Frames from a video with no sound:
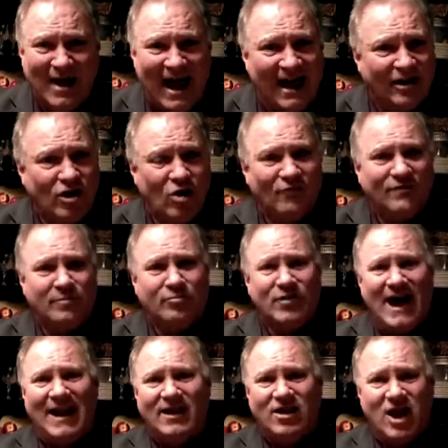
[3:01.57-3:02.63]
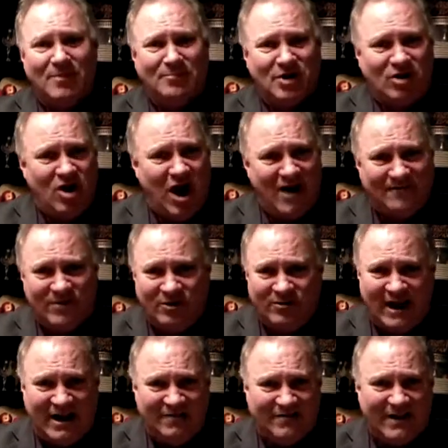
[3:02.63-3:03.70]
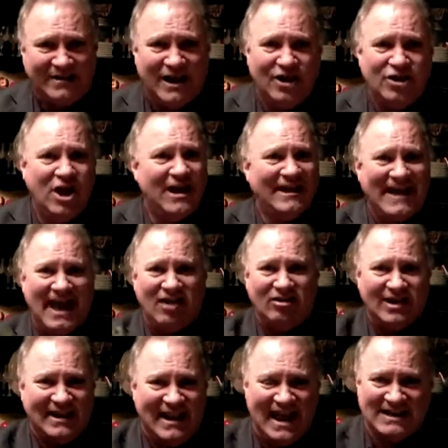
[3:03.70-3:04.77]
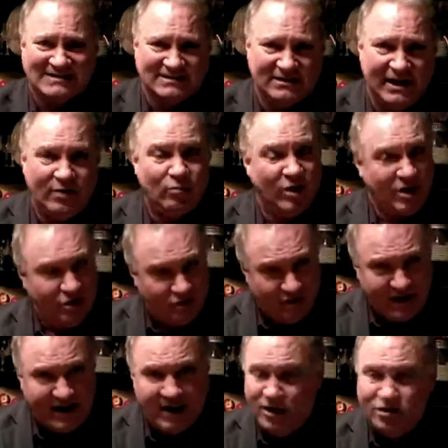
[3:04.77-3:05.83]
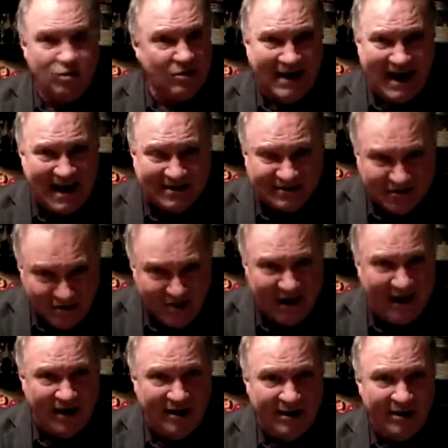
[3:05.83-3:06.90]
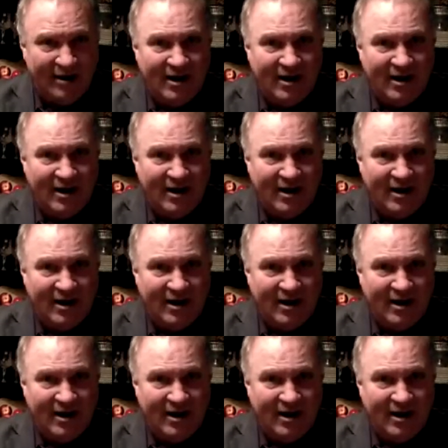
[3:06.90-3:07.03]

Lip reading: it to buy a loaf of bread, a cup of coffee, or anything, that gallon of gasoline when you need it. You can't do it.